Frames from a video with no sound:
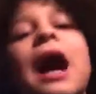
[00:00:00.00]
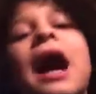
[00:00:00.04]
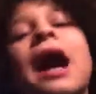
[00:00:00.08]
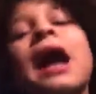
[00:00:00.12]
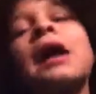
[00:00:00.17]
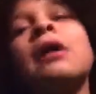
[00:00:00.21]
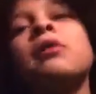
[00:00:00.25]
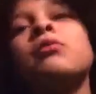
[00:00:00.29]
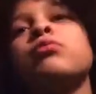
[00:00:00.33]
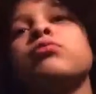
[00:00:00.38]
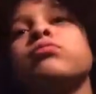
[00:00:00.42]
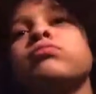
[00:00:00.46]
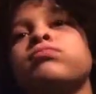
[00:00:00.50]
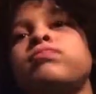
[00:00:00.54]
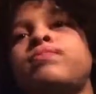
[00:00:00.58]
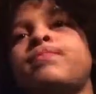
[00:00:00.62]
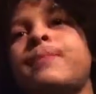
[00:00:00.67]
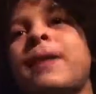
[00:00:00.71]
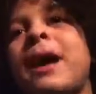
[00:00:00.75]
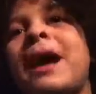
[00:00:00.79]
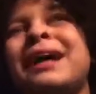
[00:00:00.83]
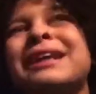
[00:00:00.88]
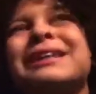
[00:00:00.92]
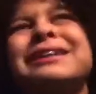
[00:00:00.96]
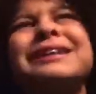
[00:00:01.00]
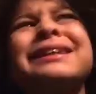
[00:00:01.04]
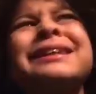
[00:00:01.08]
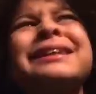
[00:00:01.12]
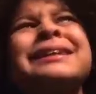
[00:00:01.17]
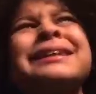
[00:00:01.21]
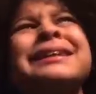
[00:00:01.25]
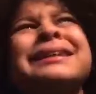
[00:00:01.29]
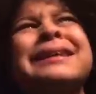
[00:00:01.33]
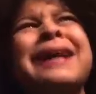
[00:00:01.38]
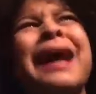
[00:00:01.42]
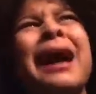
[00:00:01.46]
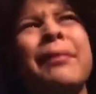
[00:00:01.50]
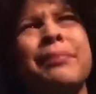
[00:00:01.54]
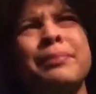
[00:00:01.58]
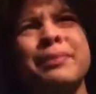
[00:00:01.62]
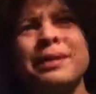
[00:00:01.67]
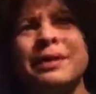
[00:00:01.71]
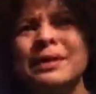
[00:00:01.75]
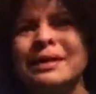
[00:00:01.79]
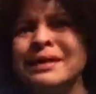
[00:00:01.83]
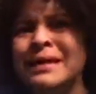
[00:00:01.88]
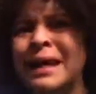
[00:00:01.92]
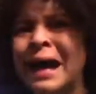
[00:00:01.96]
I, actually this
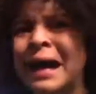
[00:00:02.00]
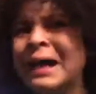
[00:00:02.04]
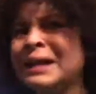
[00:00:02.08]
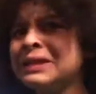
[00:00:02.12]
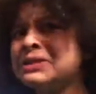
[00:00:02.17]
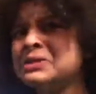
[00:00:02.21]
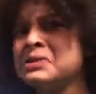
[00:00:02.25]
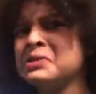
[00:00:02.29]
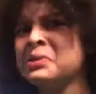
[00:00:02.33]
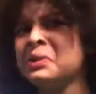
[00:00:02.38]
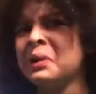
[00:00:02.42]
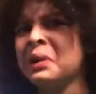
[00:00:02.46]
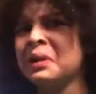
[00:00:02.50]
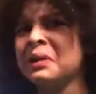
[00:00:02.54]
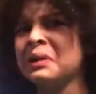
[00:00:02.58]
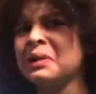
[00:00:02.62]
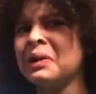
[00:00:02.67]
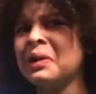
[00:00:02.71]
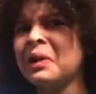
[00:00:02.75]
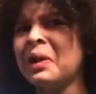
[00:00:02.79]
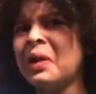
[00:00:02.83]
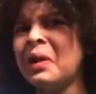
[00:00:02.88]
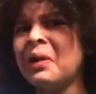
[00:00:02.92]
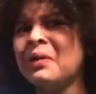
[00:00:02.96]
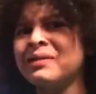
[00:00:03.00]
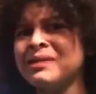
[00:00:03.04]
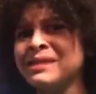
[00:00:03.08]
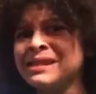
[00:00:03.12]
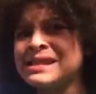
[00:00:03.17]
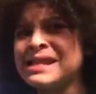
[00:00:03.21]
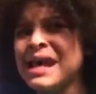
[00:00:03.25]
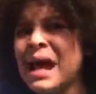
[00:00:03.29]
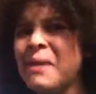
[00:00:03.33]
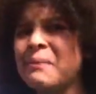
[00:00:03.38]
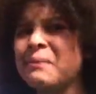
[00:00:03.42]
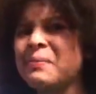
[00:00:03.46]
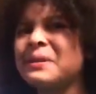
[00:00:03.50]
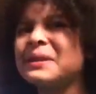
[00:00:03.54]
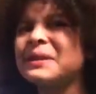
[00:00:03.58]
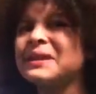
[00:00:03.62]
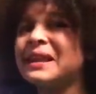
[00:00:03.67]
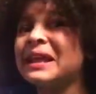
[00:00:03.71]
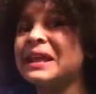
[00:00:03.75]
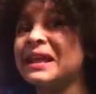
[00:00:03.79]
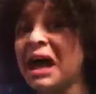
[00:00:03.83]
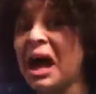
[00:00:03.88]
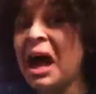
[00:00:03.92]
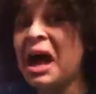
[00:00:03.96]
happened not too long ago. This happened
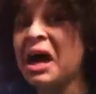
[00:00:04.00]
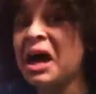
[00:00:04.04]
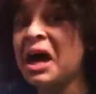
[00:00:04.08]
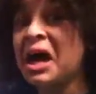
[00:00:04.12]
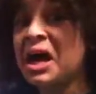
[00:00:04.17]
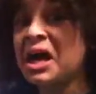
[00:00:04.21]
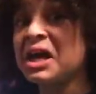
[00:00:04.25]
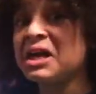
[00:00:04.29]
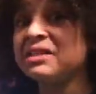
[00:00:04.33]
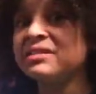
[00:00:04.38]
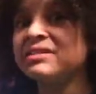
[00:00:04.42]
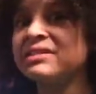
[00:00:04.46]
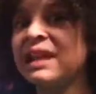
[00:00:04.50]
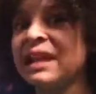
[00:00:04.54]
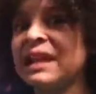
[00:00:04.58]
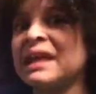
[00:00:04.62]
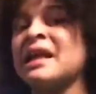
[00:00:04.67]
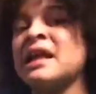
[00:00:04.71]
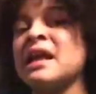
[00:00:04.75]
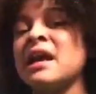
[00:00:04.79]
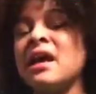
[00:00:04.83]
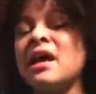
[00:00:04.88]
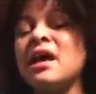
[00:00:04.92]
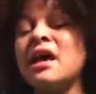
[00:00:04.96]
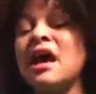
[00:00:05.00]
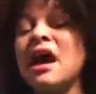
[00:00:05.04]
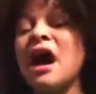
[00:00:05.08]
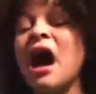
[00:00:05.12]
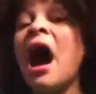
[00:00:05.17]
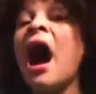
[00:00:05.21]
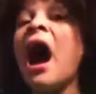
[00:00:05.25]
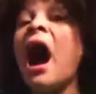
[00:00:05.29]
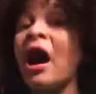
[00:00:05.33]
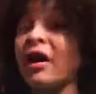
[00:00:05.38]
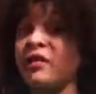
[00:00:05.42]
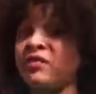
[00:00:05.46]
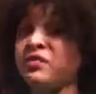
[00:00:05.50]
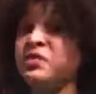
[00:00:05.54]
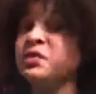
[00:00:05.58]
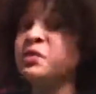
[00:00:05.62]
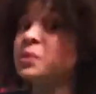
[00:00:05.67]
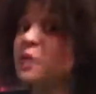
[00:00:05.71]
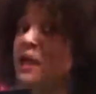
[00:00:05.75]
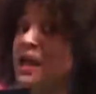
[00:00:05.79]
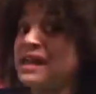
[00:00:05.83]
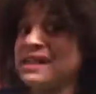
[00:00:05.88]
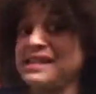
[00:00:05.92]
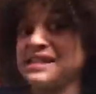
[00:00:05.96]
like a few
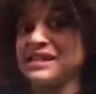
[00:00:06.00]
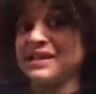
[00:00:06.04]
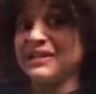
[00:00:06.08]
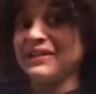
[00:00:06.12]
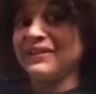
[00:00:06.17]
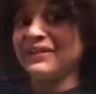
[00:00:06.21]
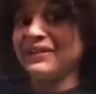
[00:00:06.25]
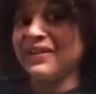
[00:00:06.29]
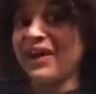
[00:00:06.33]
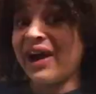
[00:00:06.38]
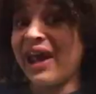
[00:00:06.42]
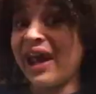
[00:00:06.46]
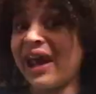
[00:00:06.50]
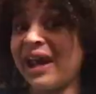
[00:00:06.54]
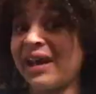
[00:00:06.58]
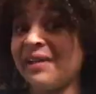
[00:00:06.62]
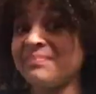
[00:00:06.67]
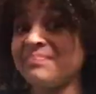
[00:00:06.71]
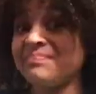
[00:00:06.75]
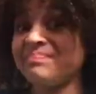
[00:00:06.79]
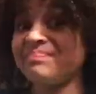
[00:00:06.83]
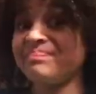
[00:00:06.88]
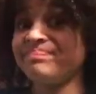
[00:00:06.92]
days ago, okay?